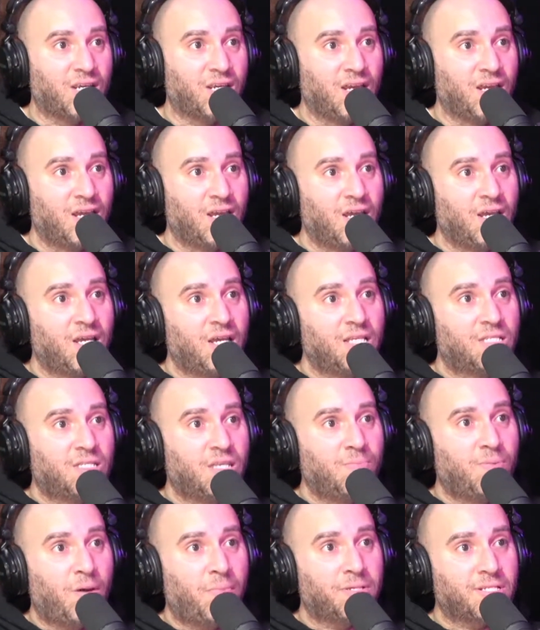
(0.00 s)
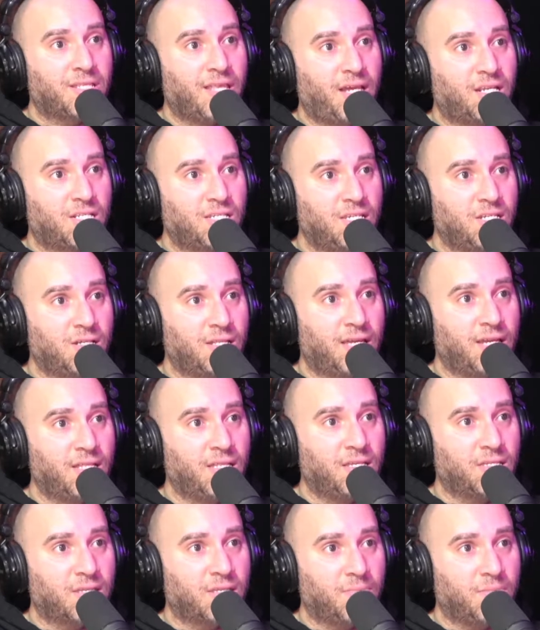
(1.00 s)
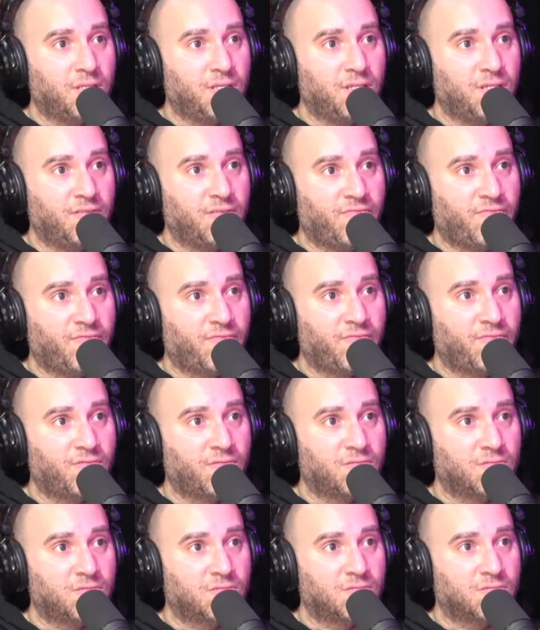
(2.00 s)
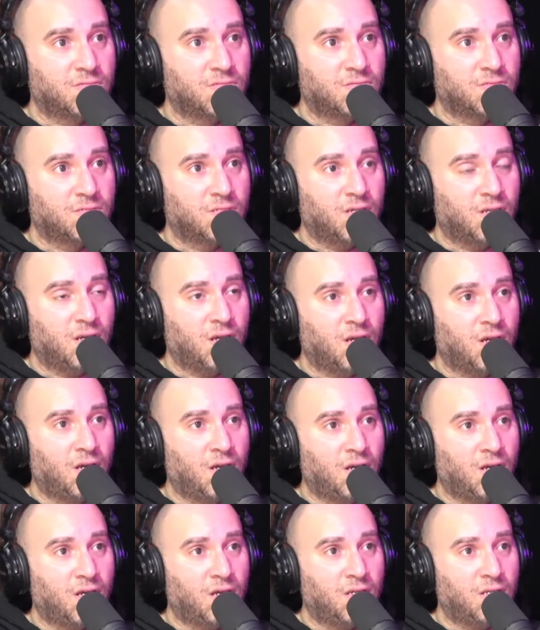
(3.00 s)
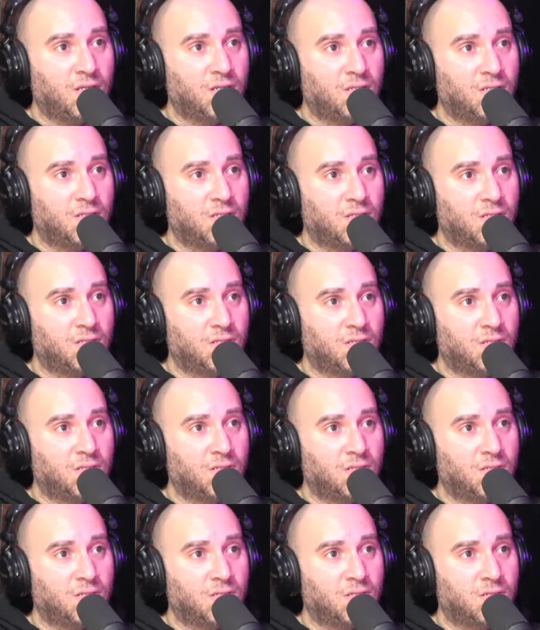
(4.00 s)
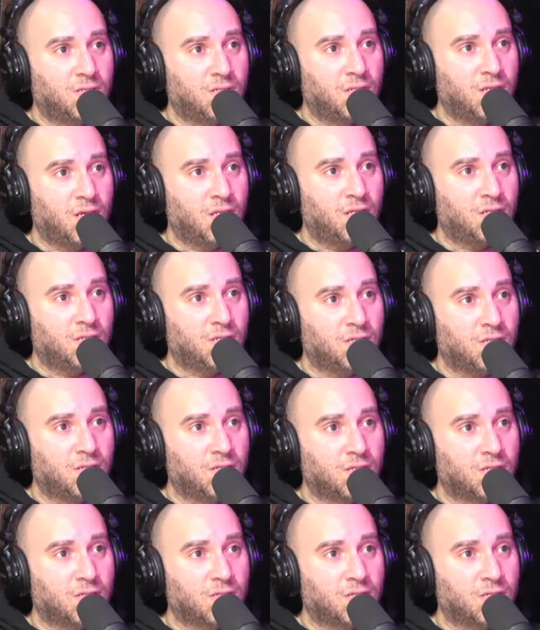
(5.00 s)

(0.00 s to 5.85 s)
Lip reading: / it's TeePublic / Legal Aliens, I believe. Yeah, let's see.